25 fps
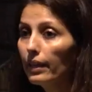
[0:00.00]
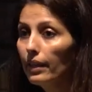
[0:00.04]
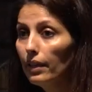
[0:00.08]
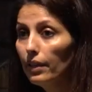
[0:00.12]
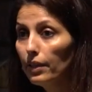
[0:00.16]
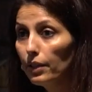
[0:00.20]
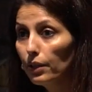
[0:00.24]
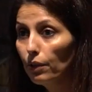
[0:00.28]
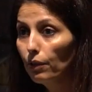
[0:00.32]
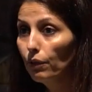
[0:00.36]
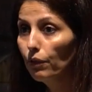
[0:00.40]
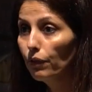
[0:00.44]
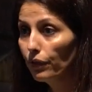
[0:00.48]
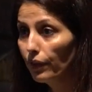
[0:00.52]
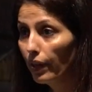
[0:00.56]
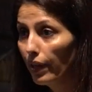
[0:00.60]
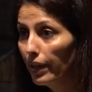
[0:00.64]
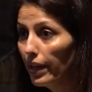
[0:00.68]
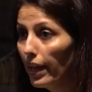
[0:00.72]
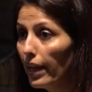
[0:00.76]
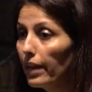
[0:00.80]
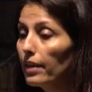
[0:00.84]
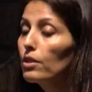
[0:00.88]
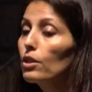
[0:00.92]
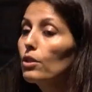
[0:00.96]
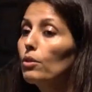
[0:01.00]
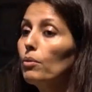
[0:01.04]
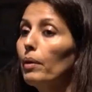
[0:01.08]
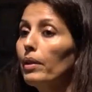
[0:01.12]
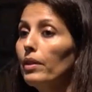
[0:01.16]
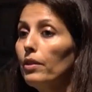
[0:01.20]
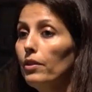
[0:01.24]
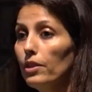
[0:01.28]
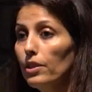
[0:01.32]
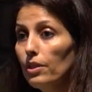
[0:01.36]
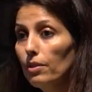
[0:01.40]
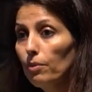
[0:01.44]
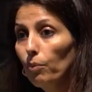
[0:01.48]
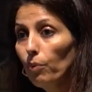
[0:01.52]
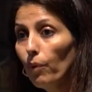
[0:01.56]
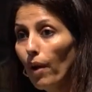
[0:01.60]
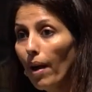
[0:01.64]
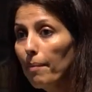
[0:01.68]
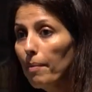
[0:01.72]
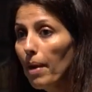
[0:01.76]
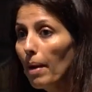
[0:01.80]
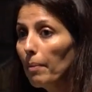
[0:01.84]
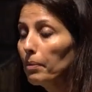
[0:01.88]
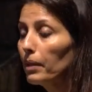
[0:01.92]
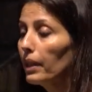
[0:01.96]
a new front end. So whether it's a web
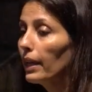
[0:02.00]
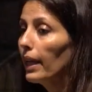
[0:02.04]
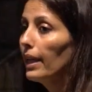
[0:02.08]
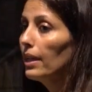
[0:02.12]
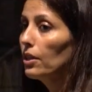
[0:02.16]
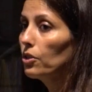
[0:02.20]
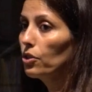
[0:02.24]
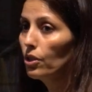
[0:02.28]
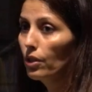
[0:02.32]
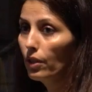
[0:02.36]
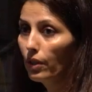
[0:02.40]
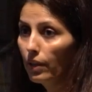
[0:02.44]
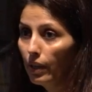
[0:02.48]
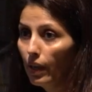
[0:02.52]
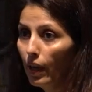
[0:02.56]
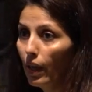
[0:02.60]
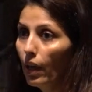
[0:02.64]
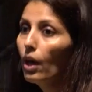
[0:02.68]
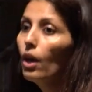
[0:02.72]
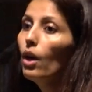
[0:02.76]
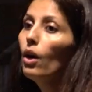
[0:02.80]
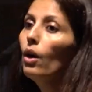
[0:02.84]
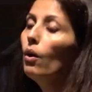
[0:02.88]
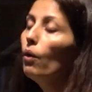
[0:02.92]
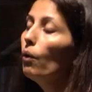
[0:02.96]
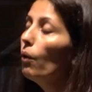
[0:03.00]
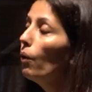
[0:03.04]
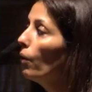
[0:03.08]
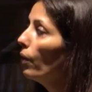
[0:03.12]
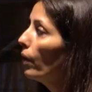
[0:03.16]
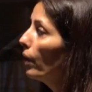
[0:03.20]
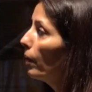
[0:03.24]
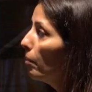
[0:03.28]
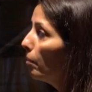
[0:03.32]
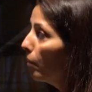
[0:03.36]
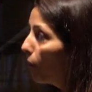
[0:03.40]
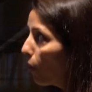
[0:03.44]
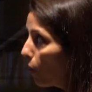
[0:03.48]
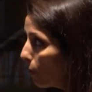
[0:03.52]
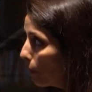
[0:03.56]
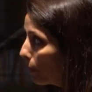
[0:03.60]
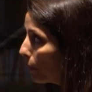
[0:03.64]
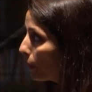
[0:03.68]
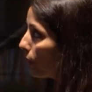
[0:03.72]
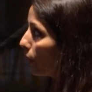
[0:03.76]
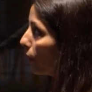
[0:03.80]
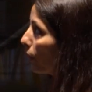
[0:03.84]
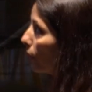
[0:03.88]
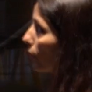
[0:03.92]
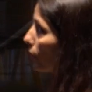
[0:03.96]
application or
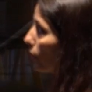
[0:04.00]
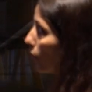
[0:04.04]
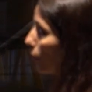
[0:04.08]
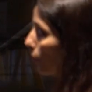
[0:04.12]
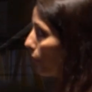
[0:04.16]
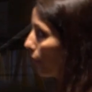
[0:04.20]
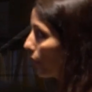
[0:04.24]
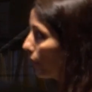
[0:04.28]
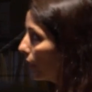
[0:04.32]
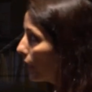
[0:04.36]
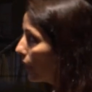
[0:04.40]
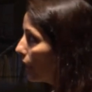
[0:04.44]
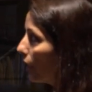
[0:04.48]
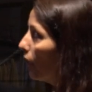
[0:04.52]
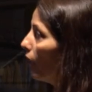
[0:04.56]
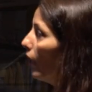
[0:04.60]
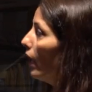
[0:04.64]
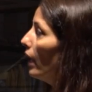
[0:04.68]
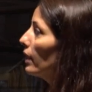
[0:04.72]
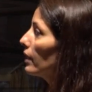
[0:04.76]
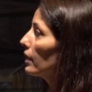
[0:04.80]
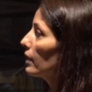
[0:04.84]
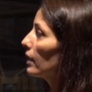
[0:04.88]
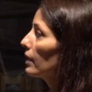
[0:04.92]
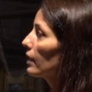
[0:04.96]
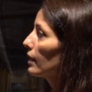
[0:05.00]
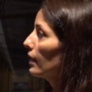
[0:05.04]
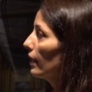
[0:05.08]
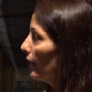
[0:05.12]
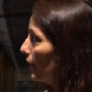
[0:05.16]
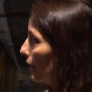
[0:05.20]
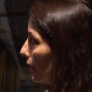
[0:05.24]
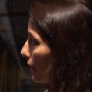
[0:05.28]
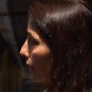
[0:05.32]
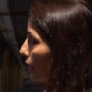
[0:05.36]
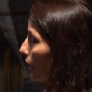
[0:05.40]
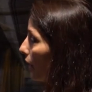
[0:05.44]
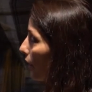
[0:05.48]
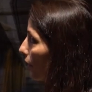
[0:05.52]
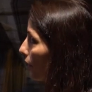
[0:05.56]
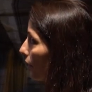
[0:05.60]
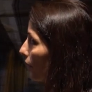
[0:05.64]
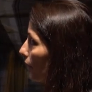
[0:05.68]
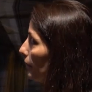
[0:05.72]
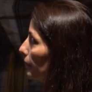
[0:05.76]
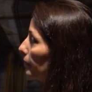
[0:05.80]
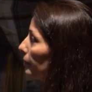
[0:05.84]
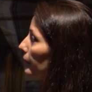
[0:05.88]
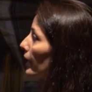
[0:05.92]
mobile or kiosks, etc.